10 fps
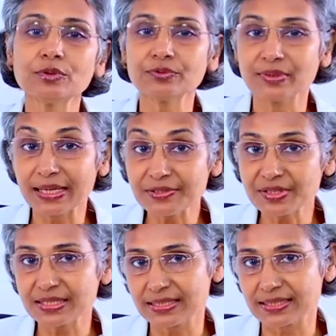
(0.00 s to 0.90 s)
of
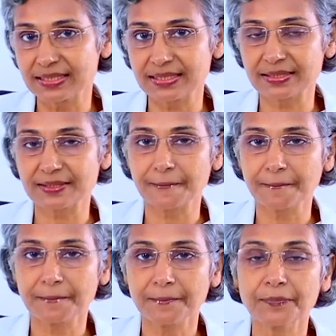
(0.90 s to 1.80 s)
lifestyle diseases.
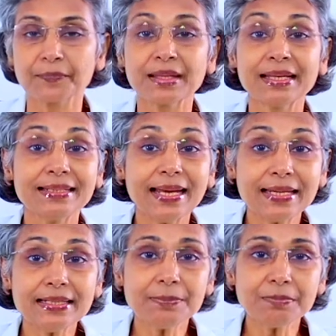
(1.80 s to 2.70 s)

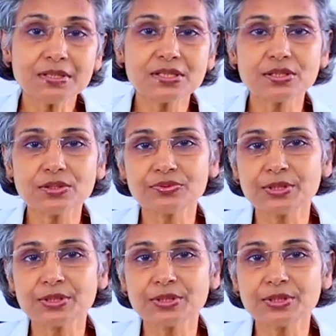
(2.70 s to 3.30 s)
90% of